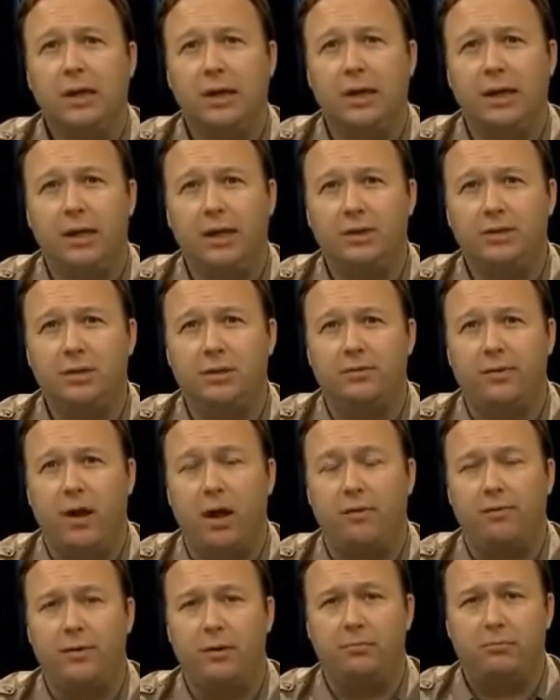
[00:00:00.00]
He's
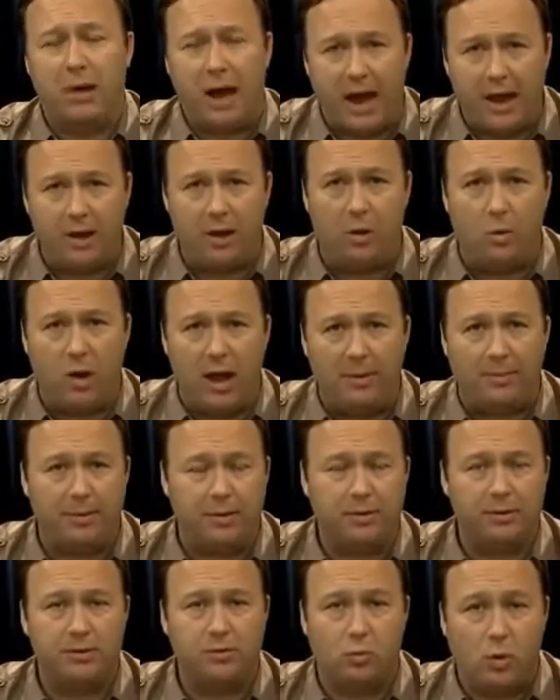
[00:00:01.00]
involved in
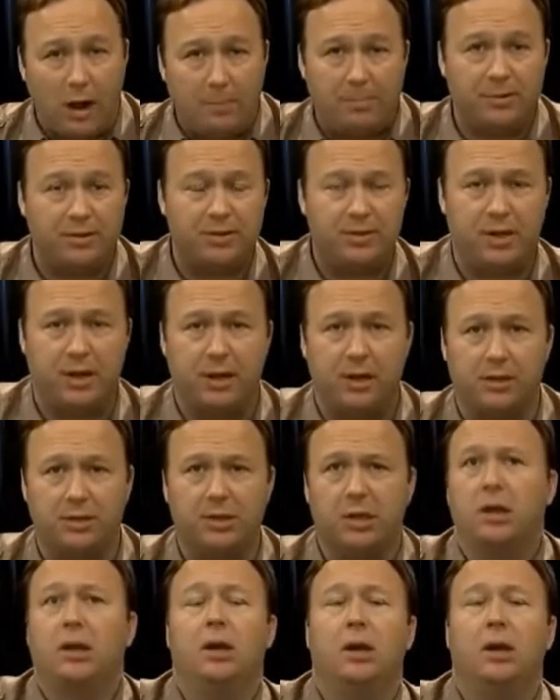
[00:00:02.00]
bioweapons, weapon sales.